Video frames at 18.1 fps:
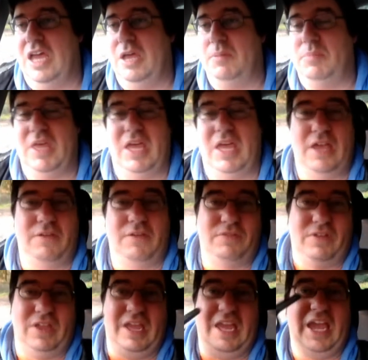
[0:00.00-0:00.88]
and they
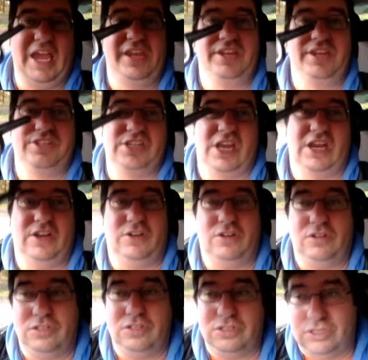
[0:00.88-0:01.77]
have 8
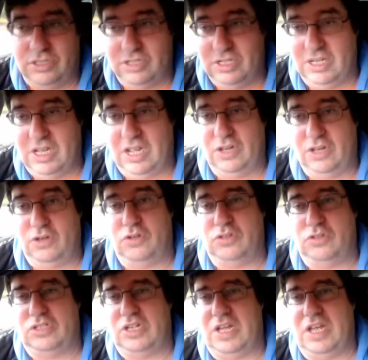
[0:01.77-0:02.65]
channels, and you
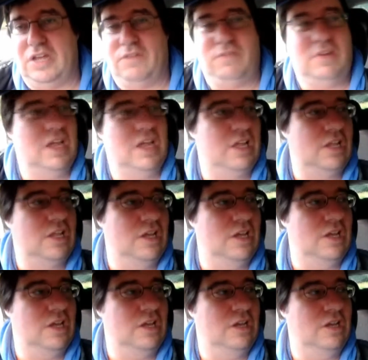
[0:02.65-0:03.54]
also have like
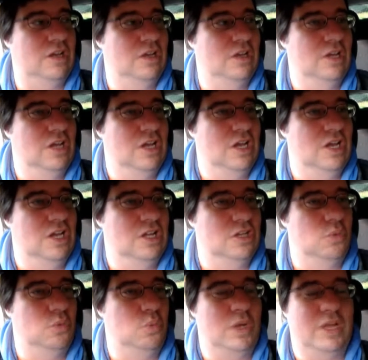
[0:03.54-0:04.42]
a
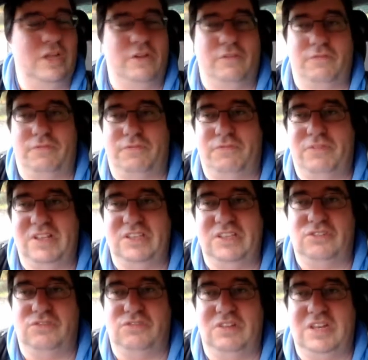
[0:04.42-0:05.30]
way of
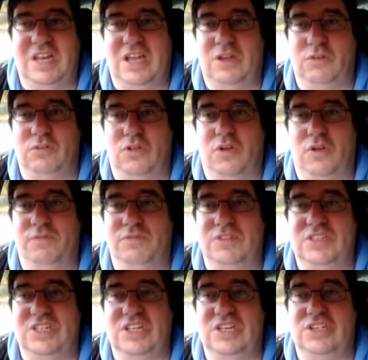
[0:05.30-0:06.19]
filtering out
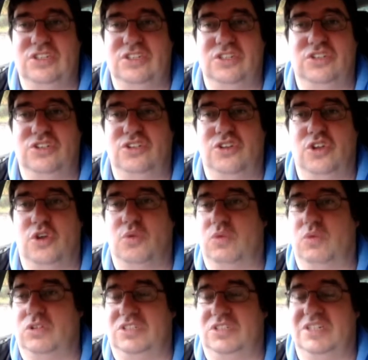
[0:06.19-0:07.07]
conversations you
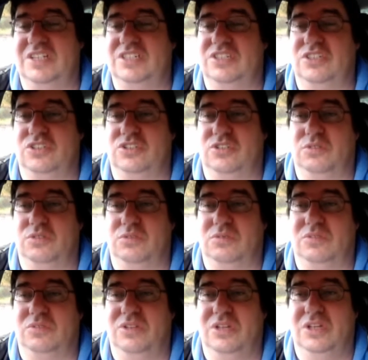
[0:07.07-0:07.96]
don't want to listen to.